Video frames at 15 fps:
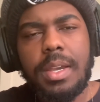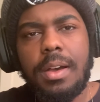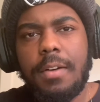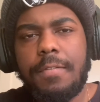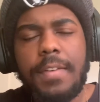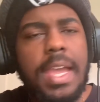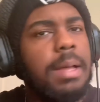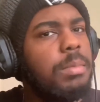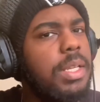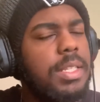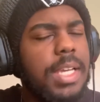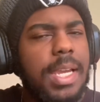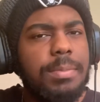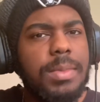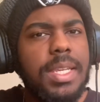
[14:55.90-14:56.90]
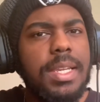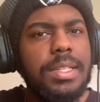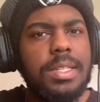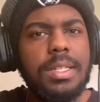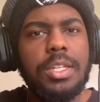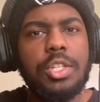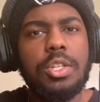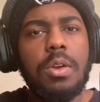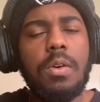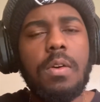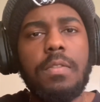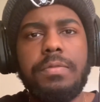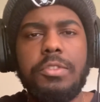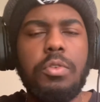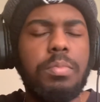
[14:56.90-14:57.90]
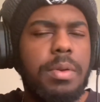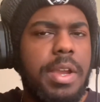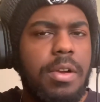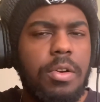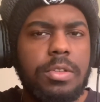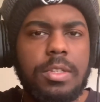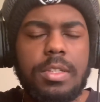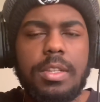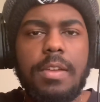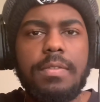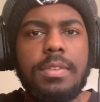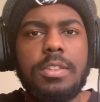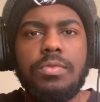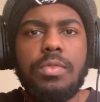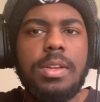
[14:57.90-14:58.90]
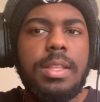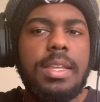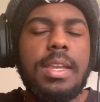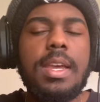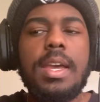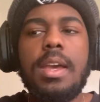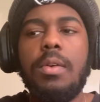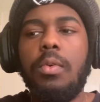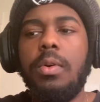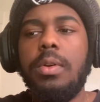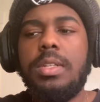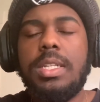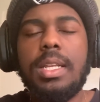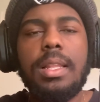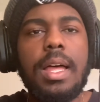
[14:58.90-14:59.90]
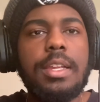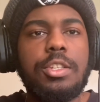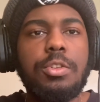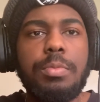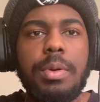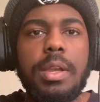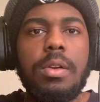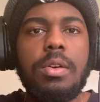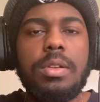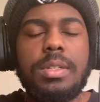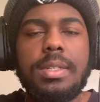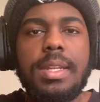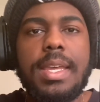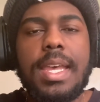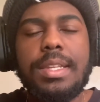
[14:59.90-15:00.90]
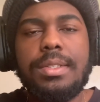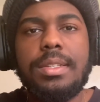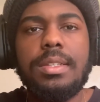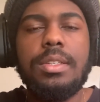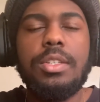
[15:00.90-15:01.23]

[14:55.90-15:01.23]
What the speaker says: family type things in this show of superheroes and stuff. Because really, when we see a lot of superhero-esque